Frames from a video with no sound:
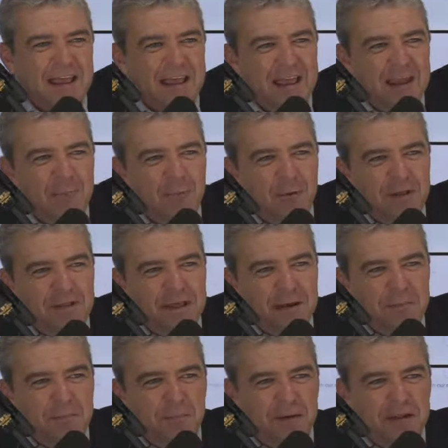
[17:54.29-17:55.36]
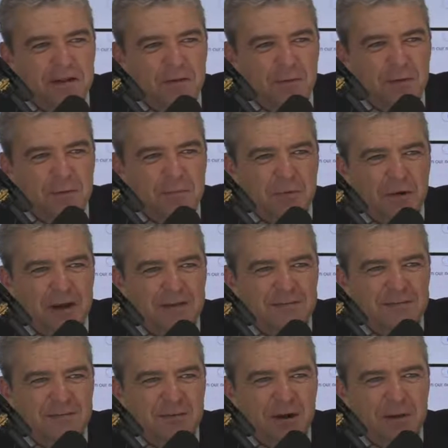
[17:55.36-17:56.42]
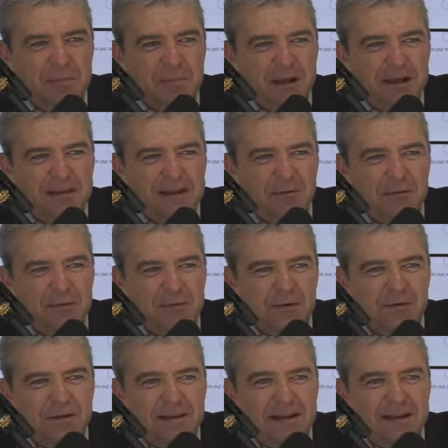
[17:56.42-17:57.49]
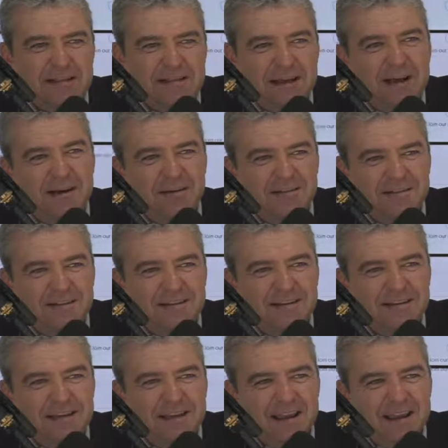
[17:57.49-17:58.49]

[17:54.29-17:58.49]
He wanted that Bitcoin price to drop back down to 38,000,